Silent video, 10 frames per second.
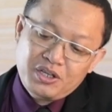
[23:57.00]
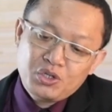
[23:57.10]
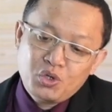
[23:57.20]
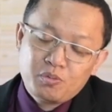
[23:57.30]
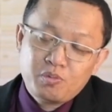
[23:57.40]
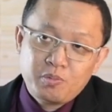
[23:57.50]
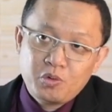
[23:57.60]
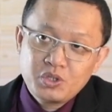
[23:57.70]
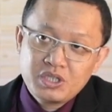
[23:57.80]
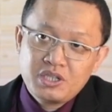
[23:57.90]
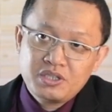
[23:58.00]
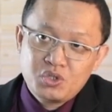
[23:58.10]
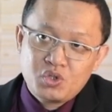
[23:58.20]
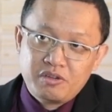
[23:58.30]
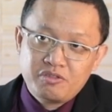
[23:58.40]
your proposal
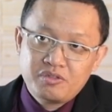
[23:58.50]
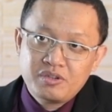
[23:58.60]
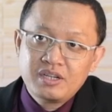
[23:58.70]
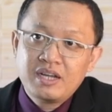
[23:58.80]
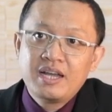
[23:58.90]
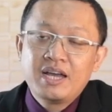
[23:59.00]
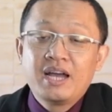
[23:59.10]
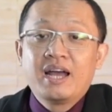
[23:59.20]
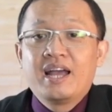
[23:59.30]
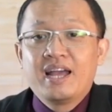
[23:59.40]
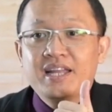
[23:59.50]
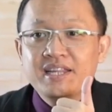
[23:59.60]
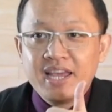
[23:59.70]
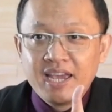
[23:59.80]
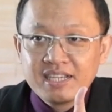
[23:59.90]
draft?
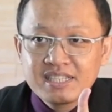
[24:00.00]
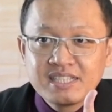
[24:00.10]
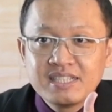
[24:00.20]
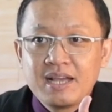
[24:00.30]
Next,